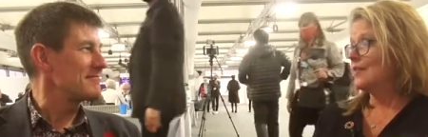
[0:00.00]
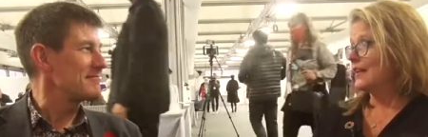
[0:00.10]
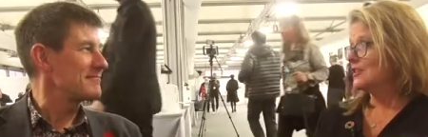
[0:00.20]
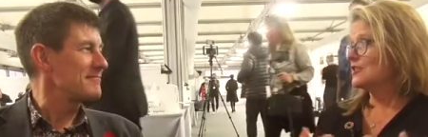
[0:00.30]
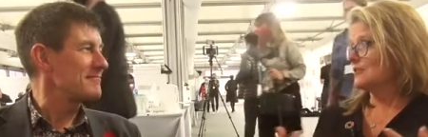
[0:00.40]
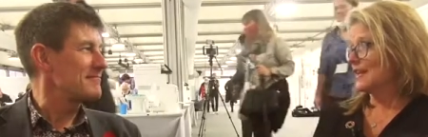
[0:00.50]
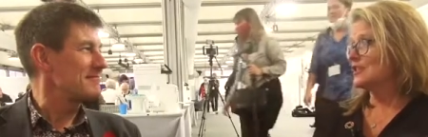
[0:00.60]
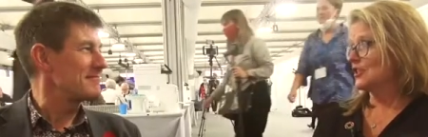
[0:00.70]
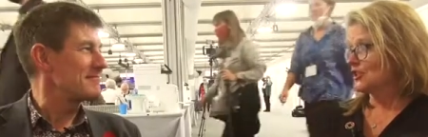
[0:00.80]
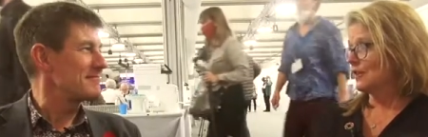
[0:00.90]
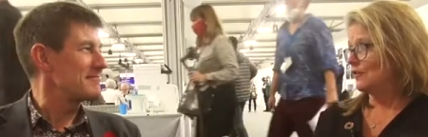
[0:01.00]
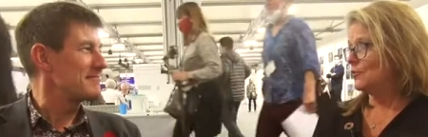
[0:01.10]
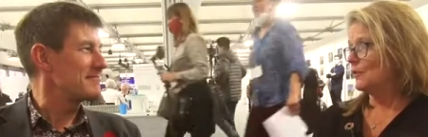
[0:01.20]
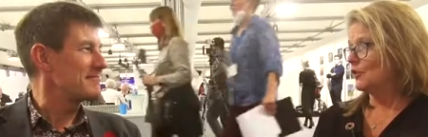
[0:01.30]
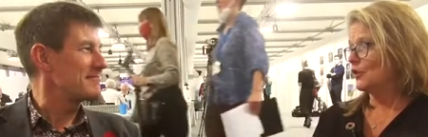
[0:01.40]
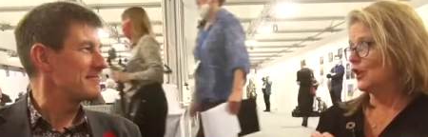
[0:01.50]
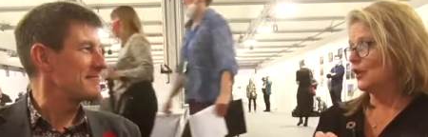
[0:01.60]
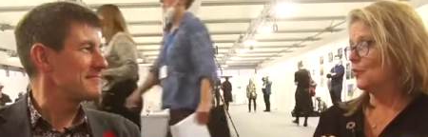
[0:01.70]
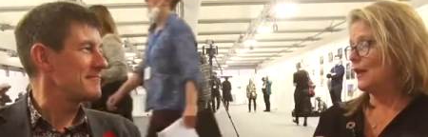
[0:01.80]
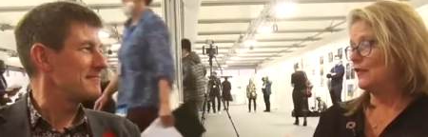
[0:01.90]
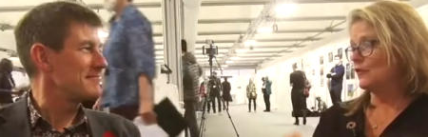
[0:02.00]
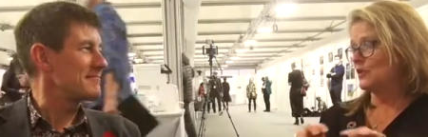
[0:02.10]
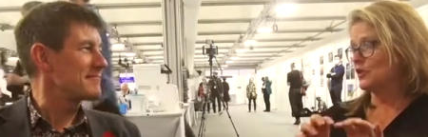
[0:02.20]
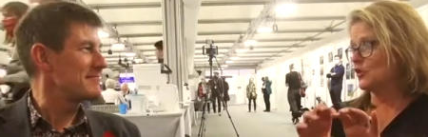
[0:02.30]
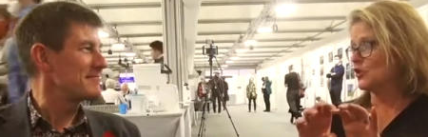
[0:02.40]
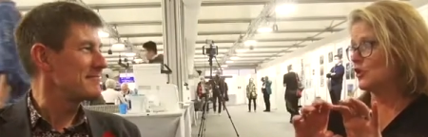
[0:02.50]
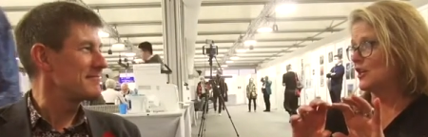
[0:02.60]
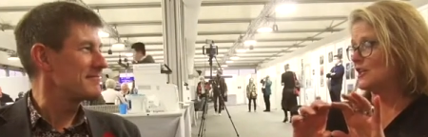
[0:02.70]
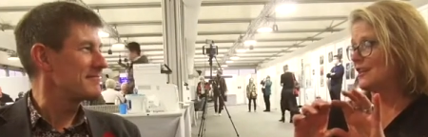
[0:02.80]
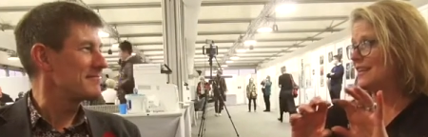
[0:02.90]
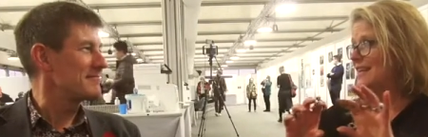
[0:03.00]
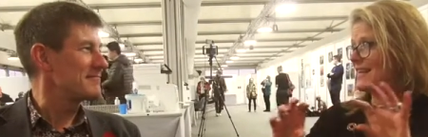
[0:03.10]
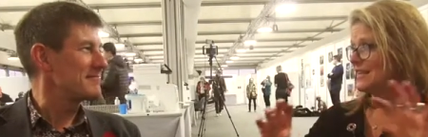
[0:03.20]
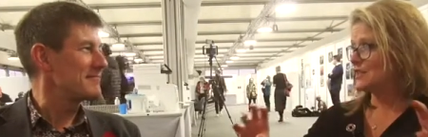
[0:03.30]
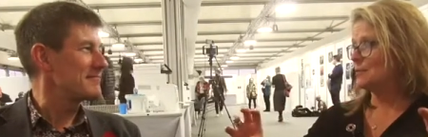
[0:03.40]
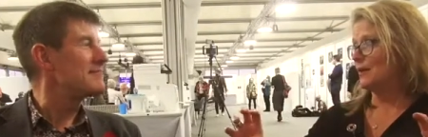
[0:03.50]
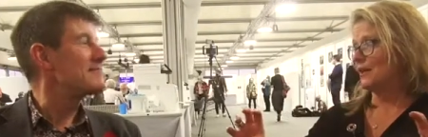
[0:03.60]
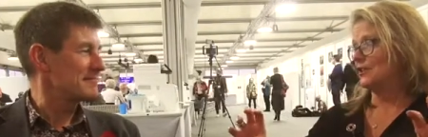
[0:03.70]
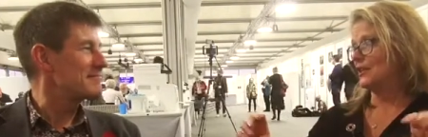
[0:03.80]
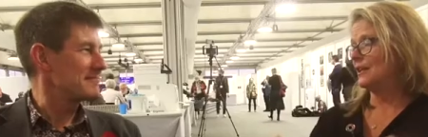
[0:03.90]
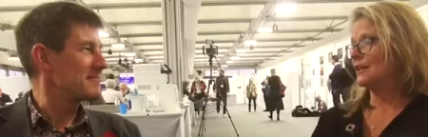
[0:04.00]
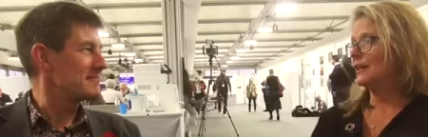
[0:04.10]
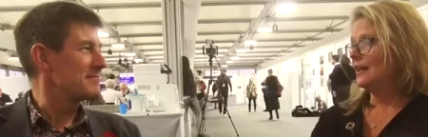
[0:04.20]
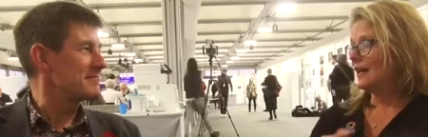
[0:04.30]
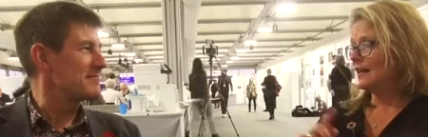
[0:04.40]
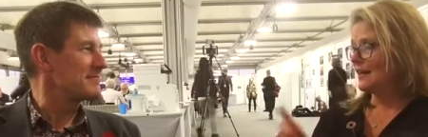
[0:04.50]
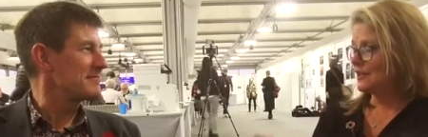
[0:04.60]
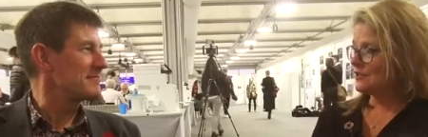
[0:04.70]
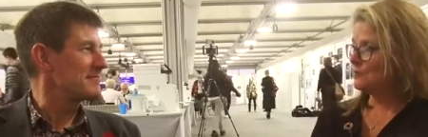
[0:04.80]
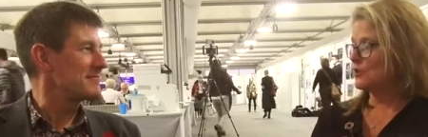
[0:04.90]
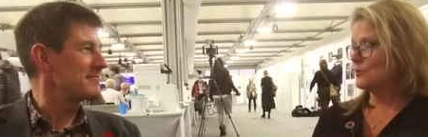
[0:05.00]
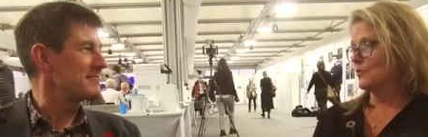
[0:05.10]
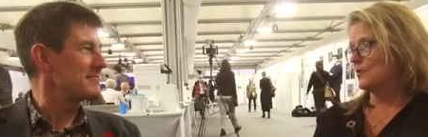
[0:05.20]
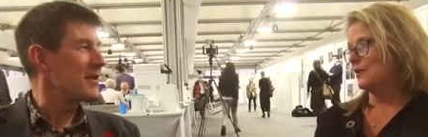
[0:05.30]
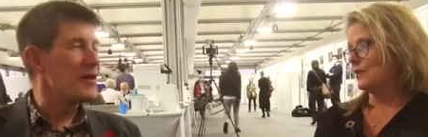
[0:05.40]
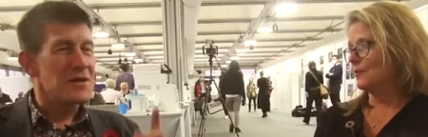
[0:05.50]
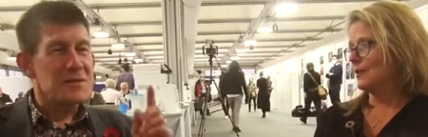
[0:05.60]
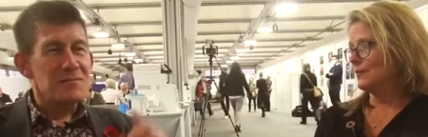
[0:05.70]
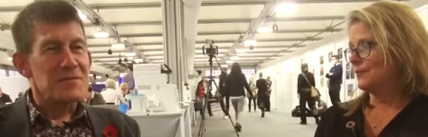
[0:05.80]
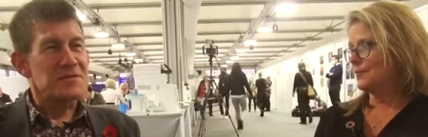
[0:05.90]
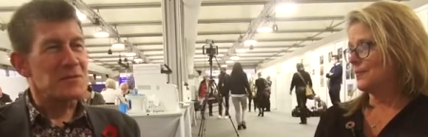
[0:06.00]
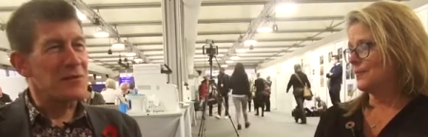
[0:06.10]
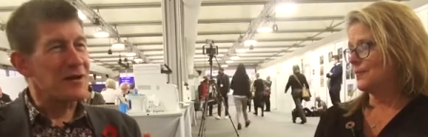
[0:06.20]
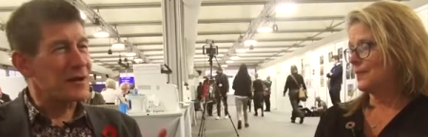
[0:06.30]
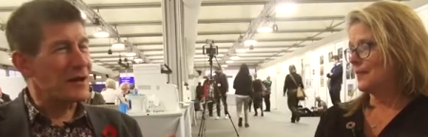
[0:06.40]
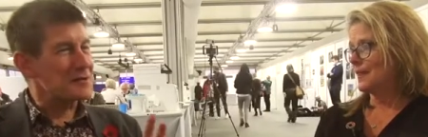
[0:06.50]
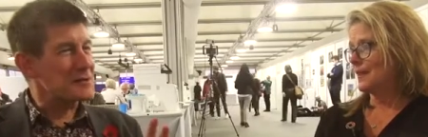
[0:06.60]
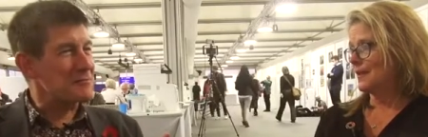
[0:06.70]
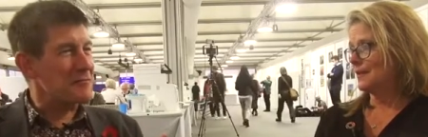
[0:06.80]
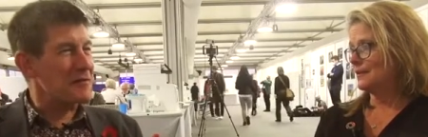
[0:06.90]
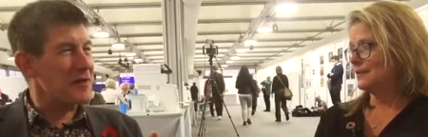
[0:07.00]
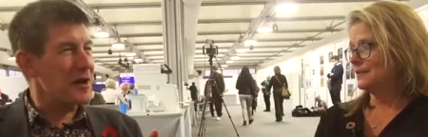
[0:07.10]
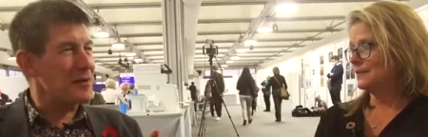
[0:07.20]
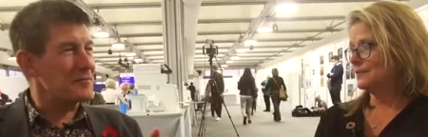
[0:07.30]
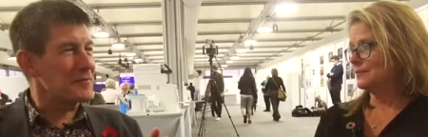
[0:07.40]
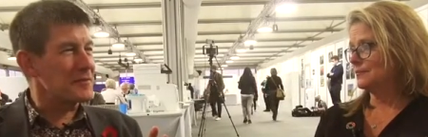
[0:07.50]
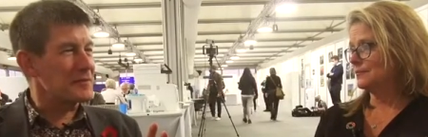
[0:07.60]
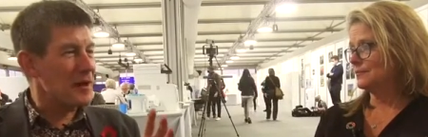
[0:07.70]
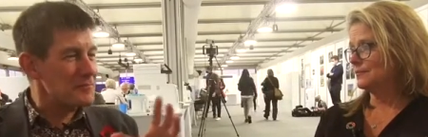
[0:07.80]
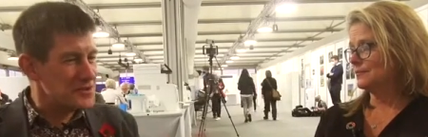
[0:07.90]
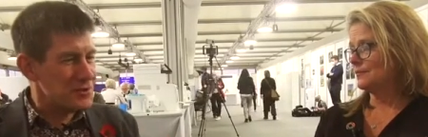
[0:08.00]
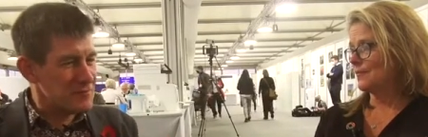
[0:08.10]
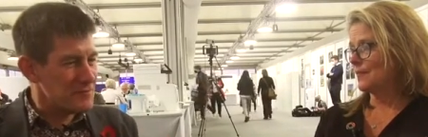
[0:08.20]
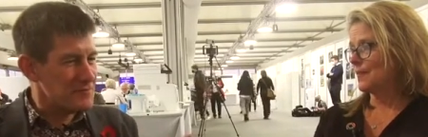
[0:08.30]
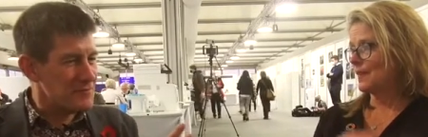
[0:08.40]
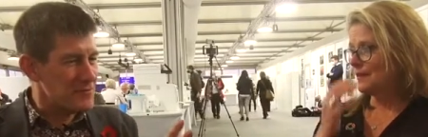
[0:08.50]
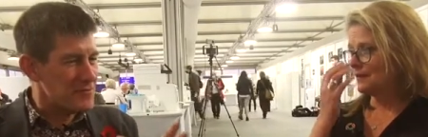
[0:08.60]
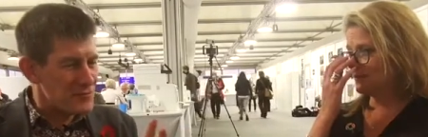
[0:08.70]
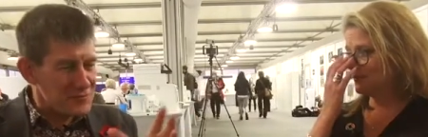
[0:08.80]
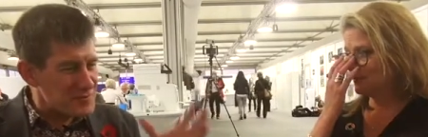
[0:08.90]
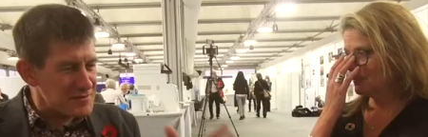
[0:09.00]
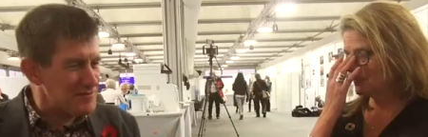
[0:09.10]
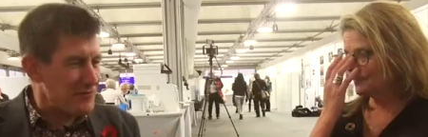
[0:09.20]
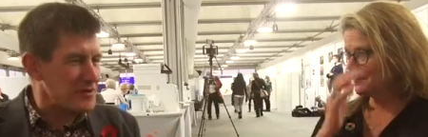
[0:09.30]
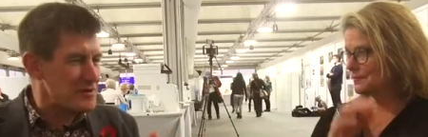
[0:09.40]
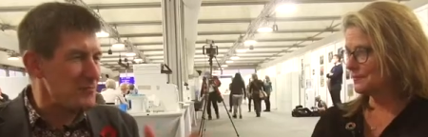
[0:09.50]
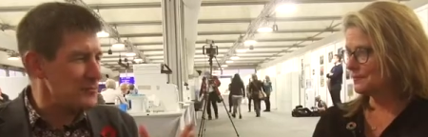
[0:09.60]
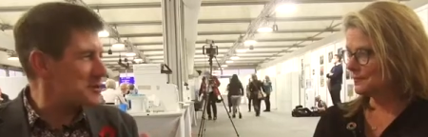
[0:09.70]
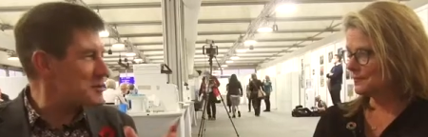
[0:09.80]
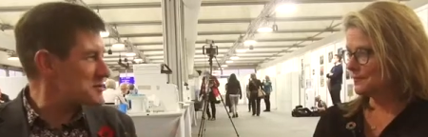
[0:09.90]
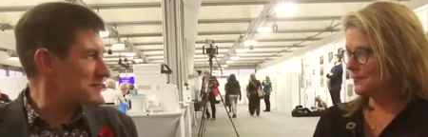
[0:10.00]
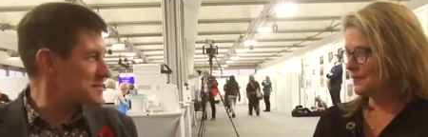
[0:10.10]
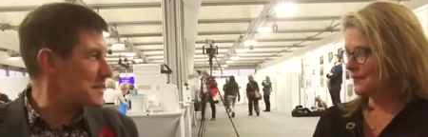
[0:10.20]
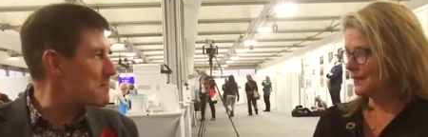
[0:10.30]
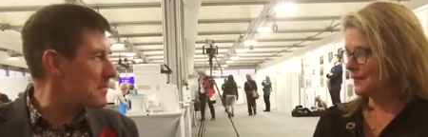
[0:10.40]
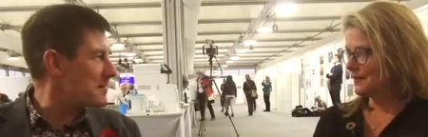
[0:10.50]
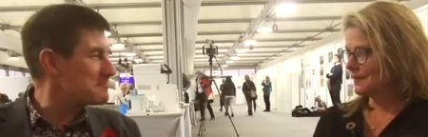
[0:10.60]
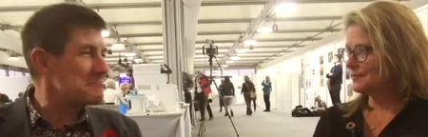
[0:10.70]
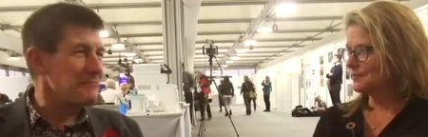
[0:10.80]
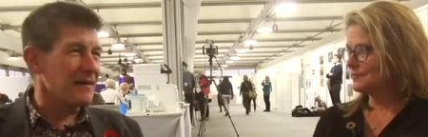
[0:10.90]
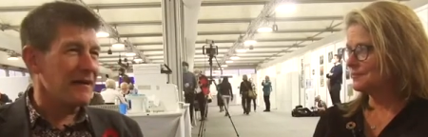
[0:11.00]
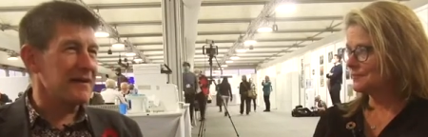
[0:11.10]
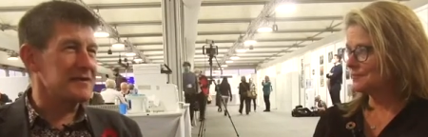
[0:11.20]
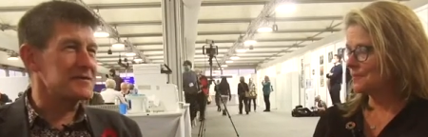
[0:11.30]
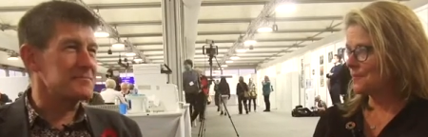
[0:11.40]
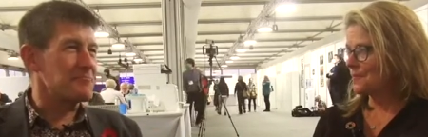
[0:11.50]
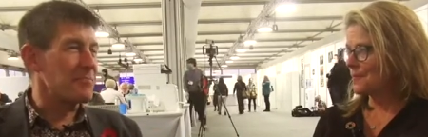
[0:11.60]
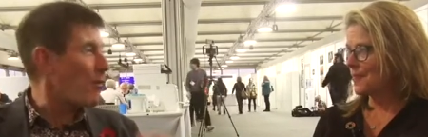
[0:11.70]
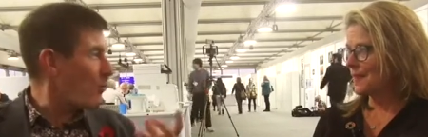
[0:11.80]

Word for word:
Speaker 1: and that's that's the shift. We've got to get away from this sort of stretched out linear supply chain and get to a much more circular one.
Speaker 2: So what I'd like to um, come to, for example, the use of timber is but